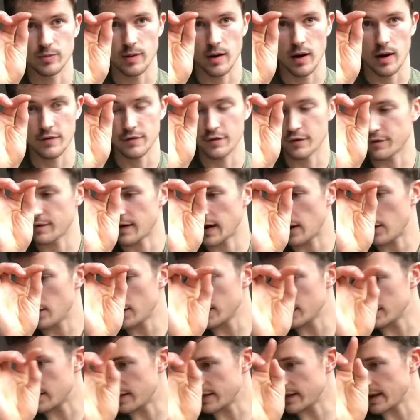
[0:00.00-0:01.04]
part of the
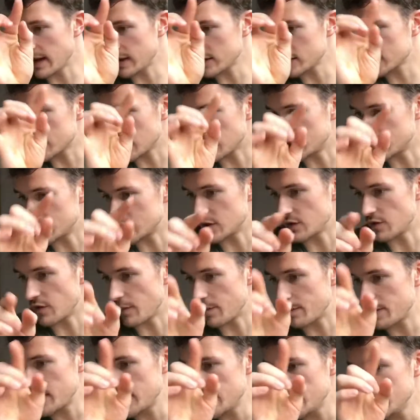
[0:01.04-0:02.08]
flower, and then the outside is sort of
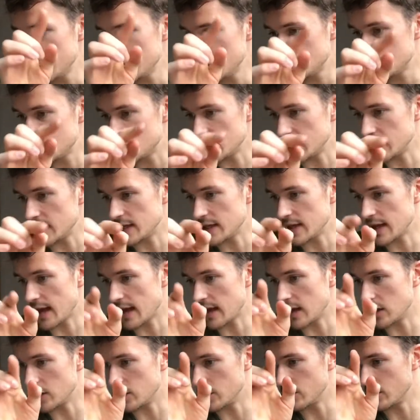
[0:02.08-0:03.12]
a peachy
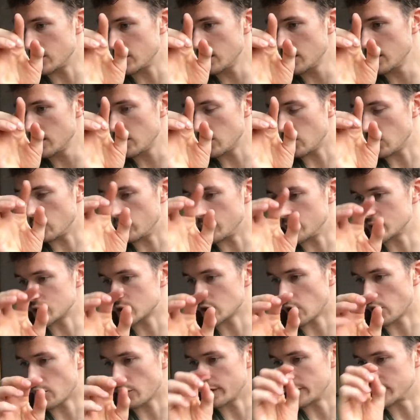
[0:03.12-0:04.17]
yellow, almost
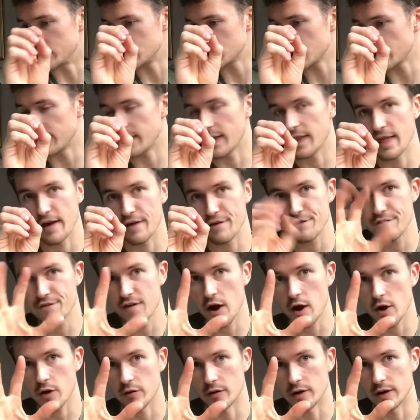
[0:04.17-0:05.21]
orange, and then they're
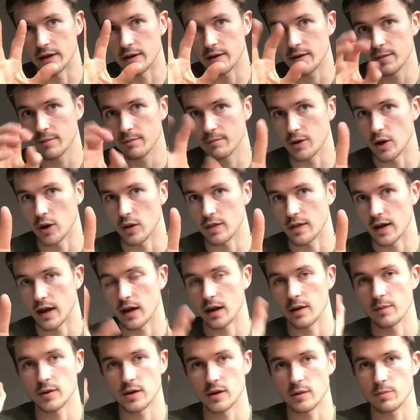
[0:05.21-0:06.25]
furry beyond
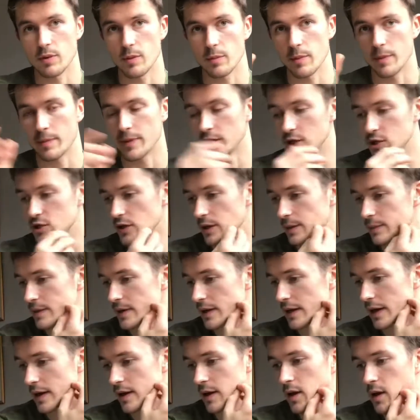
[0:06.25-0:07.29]
that. I'm going to pop a picture up
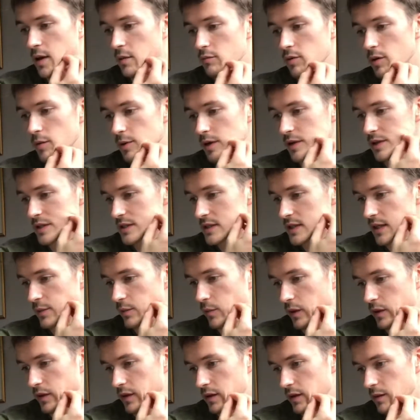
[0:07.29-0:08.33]
here, probably the
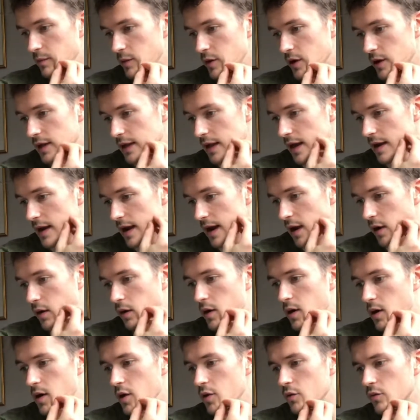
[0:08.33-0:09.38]
same one that I'm looking at now.
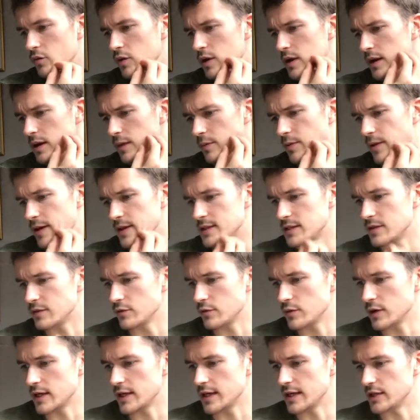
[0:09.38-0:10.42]
Really impressive,
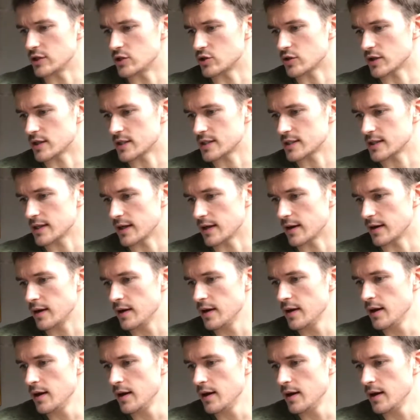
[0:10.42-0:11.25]
really interesting.